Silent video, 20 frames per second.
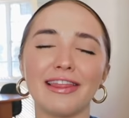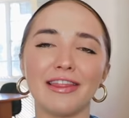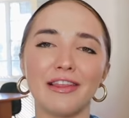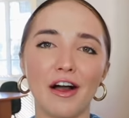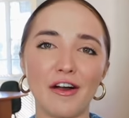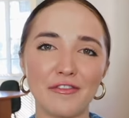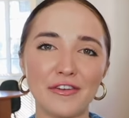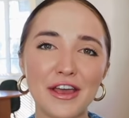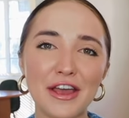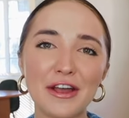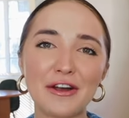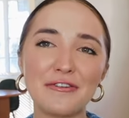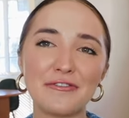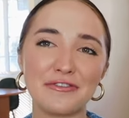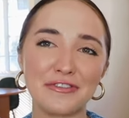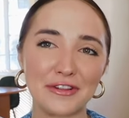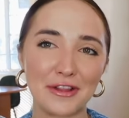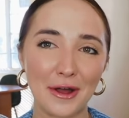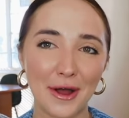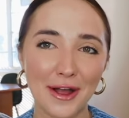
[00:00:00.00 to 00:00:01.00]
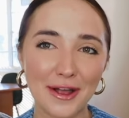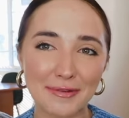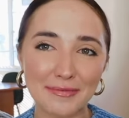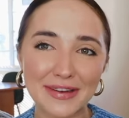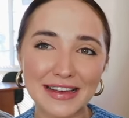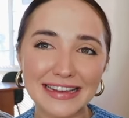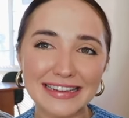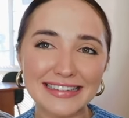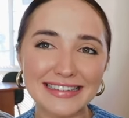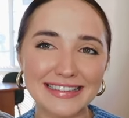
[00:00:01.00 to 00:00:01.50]
loving
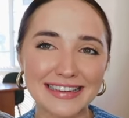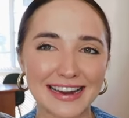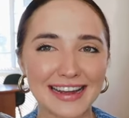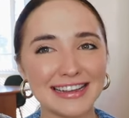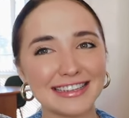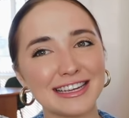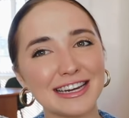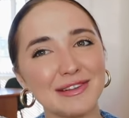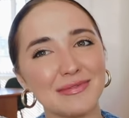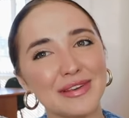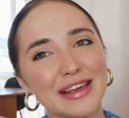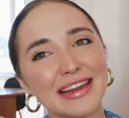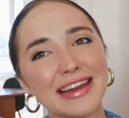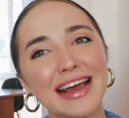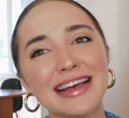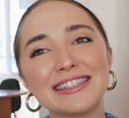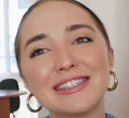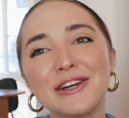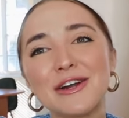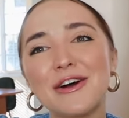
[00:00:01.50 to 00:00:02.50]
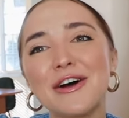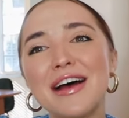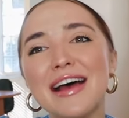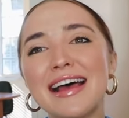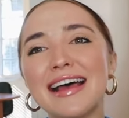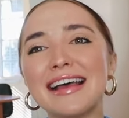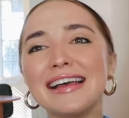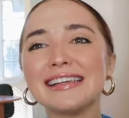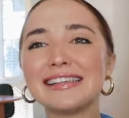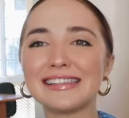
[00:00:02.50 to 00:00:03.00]
Vlogmas. Today is gonna be a nice little
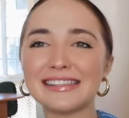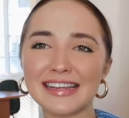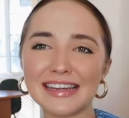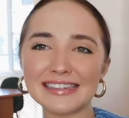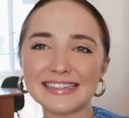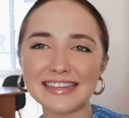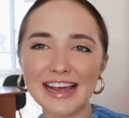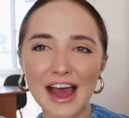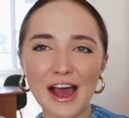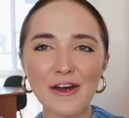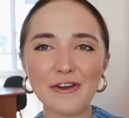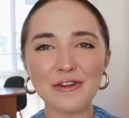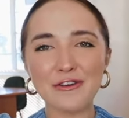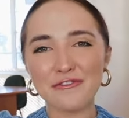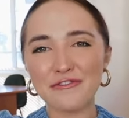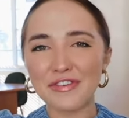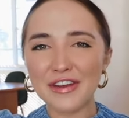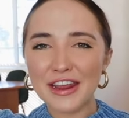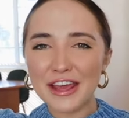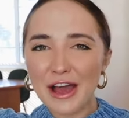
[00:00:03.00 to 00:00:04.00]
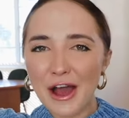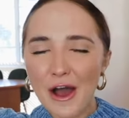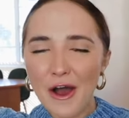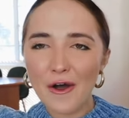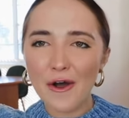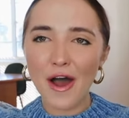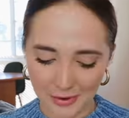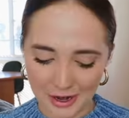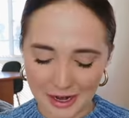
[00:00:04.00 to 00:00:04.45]
sit down video.